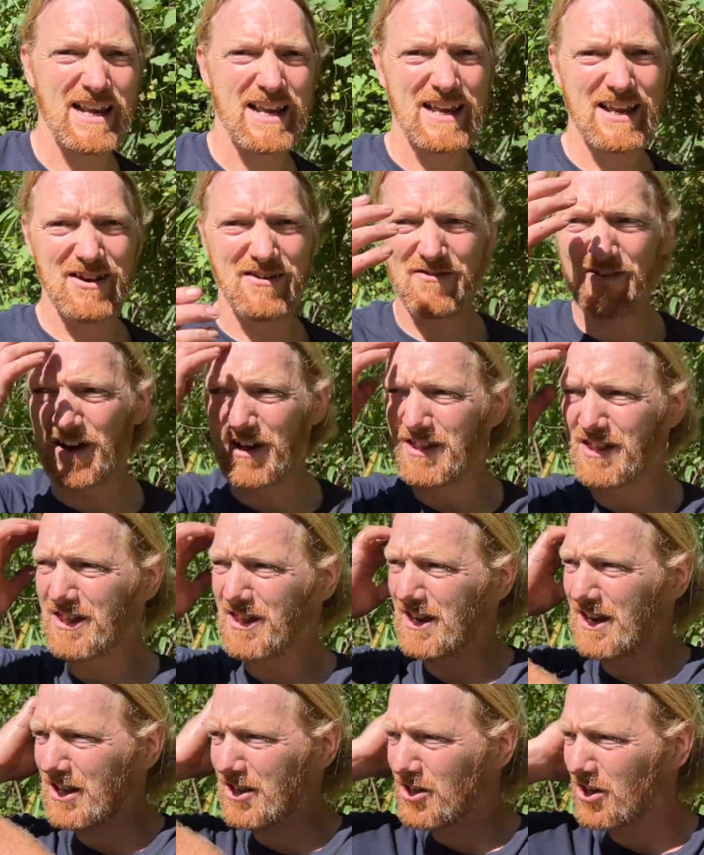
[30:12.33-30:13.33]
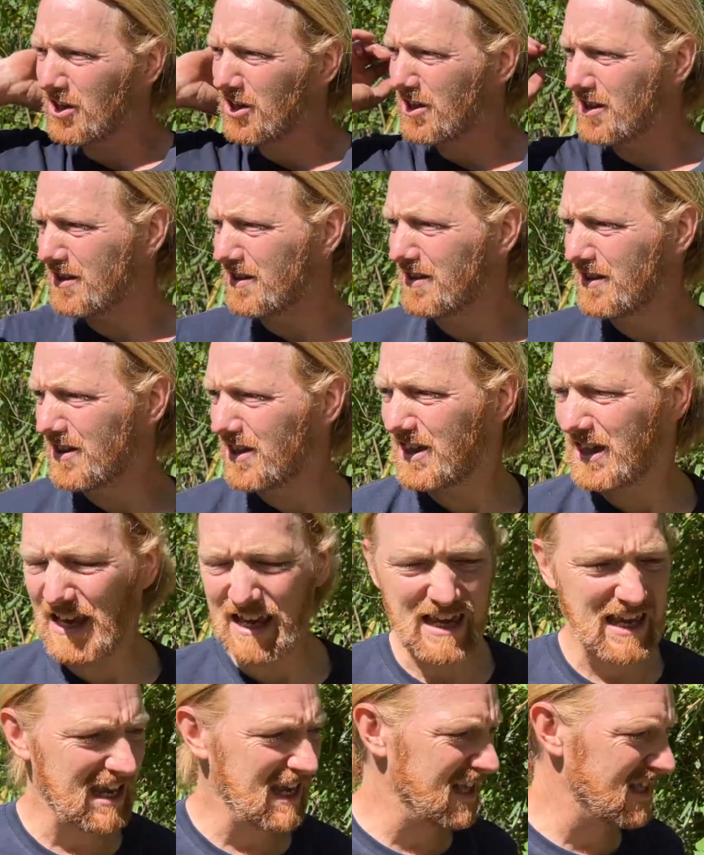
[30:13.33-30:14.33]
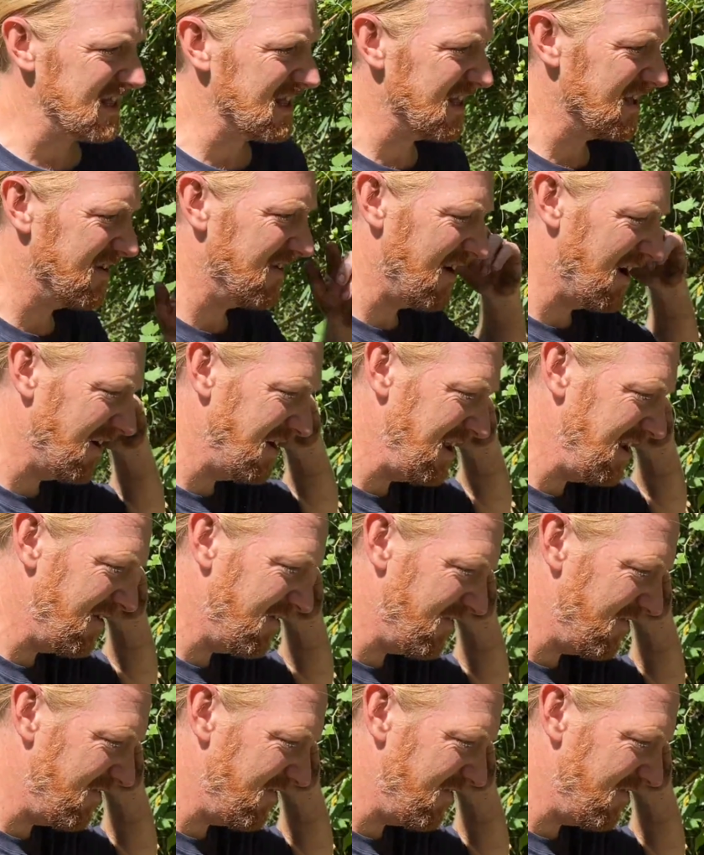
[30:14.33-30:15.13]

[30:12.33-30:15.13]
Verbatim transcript: I think Rather so, yeah. than just sinking into the ground here.